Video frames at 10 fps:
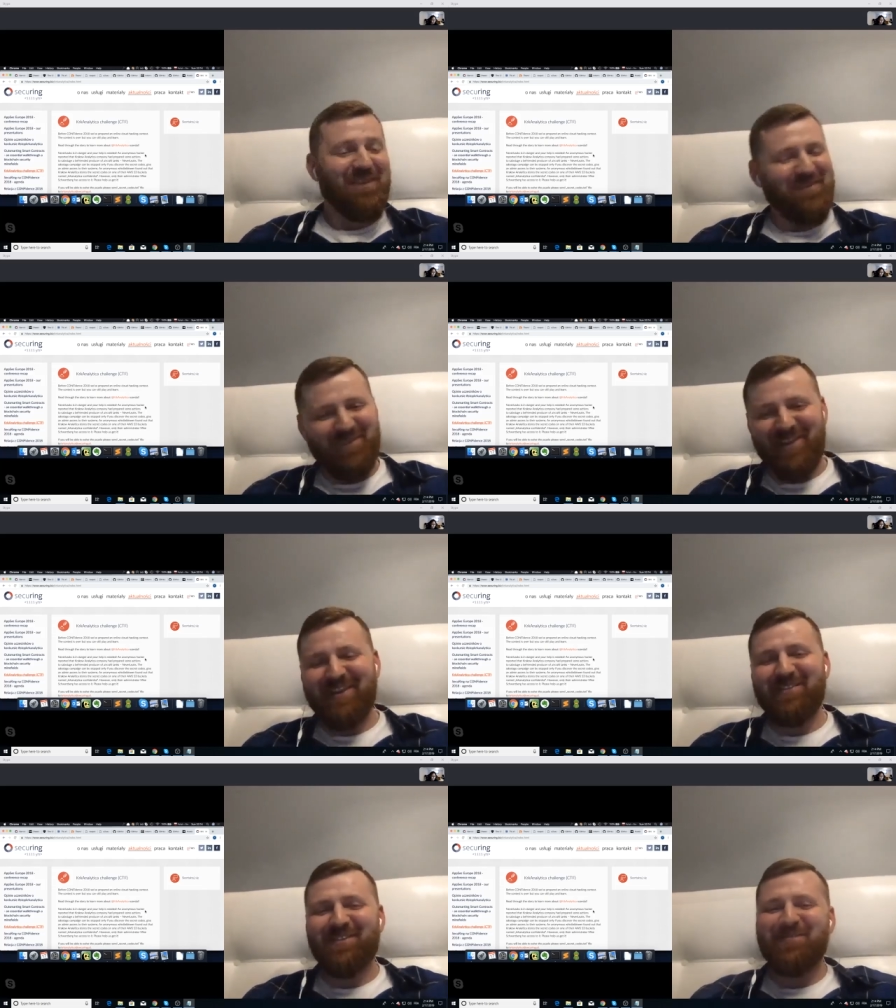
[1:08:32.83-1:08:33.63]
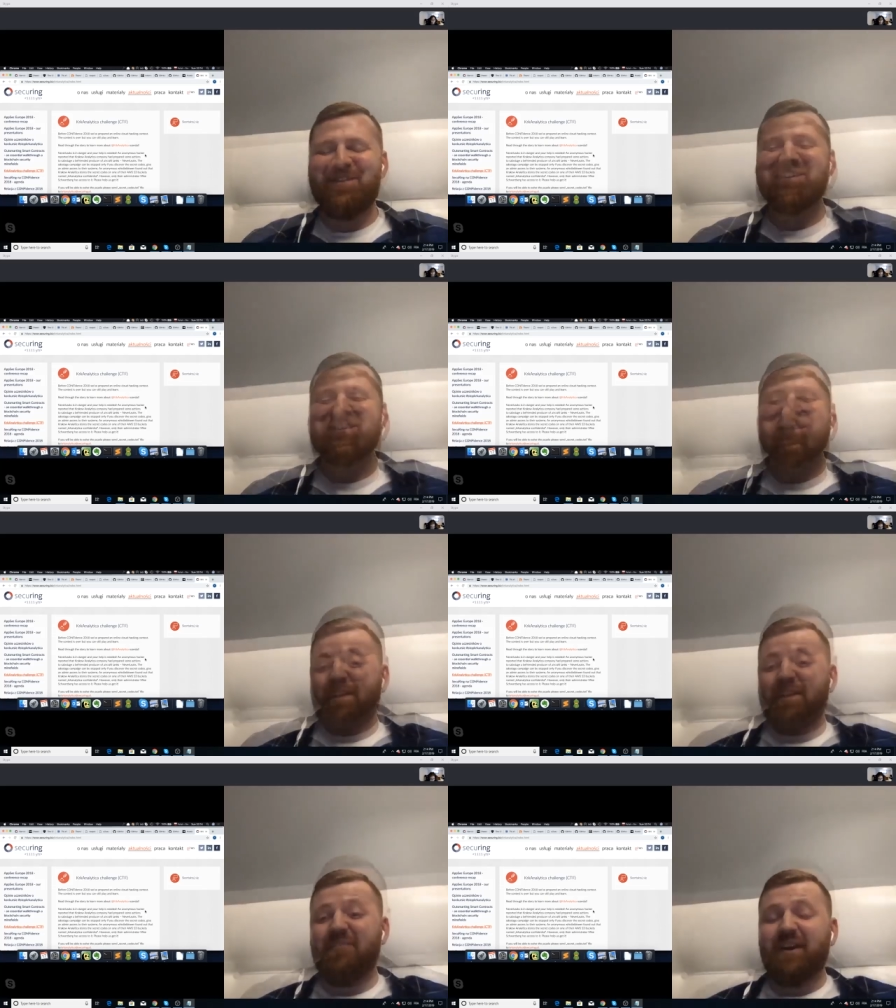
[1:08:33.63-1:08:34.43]
Thank you very much.
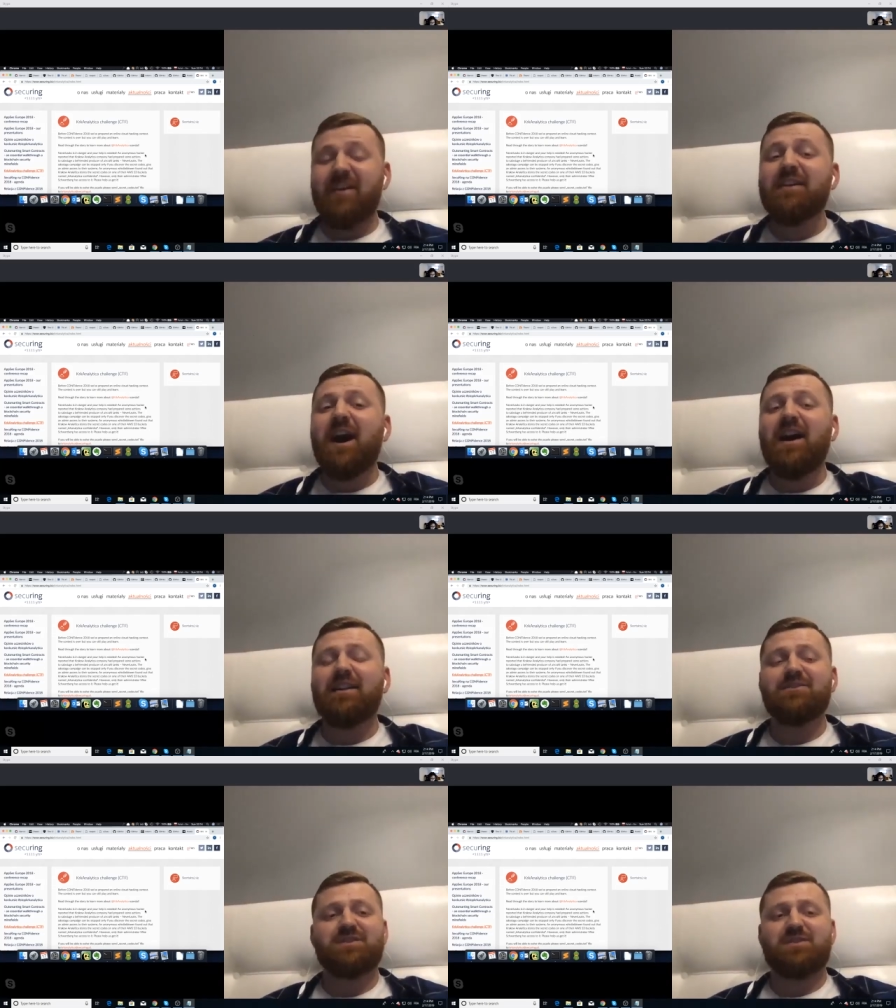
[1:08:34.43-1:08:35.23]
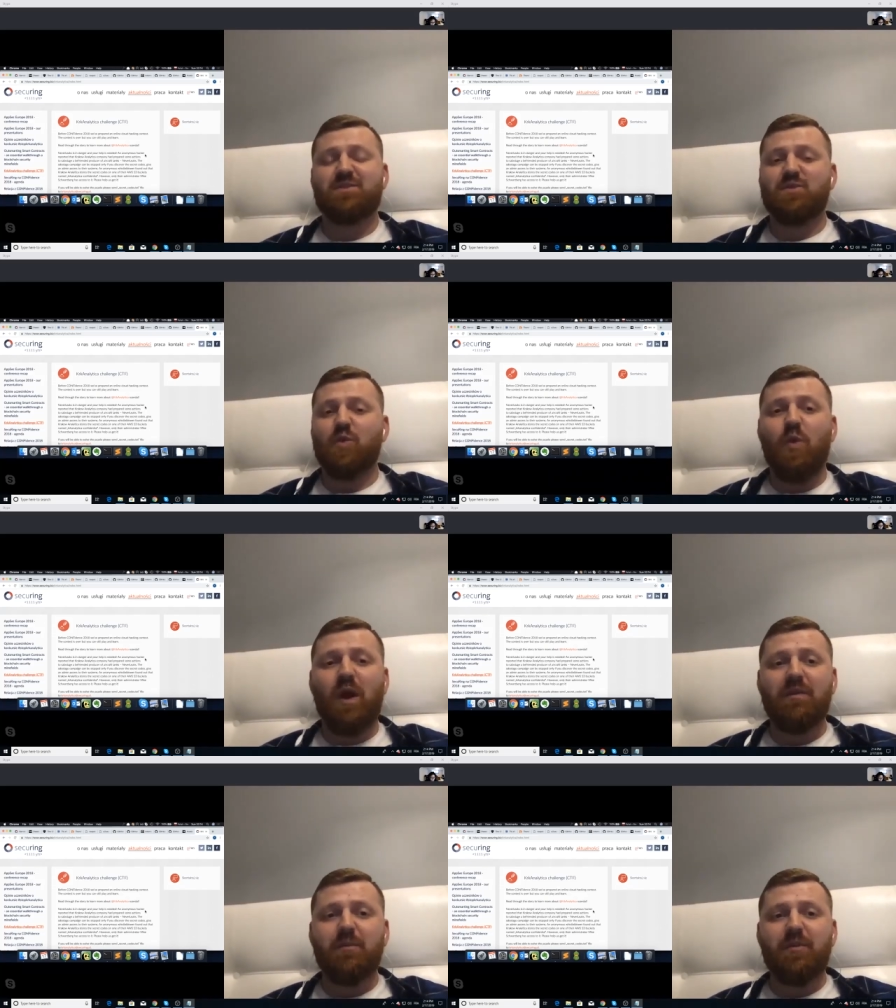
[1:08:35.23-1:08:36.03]
If I can add just
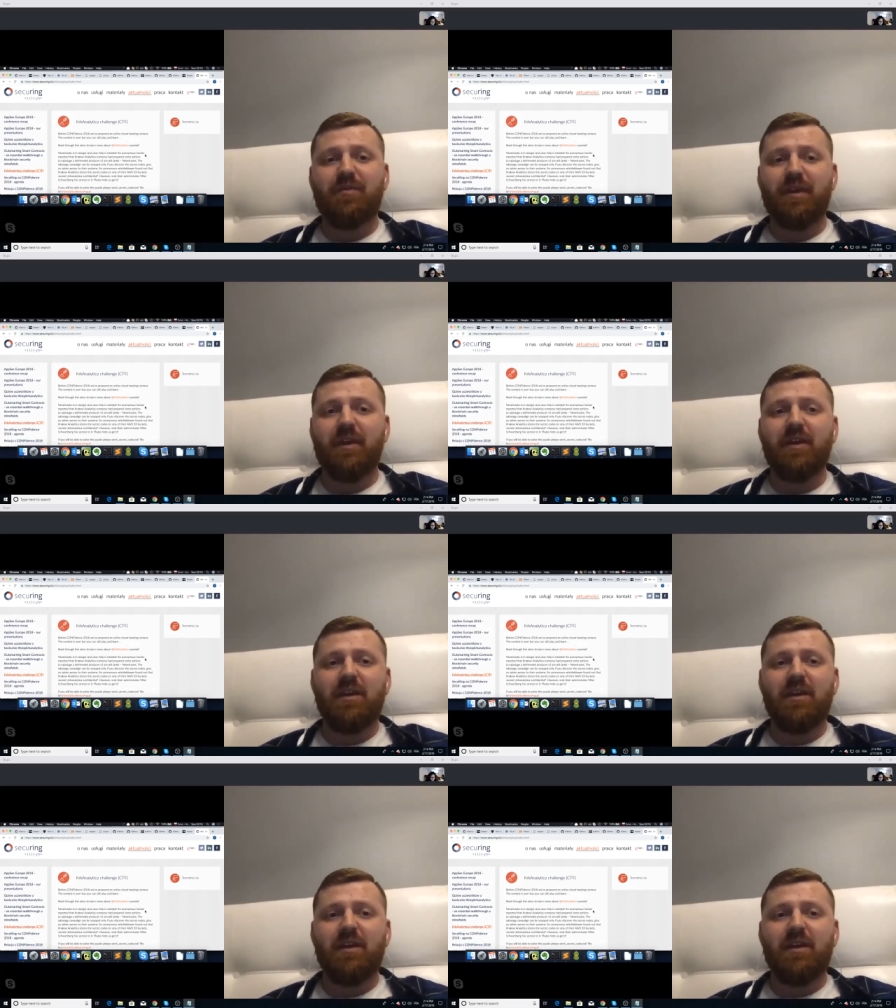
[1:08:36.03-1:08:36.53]
one more thing.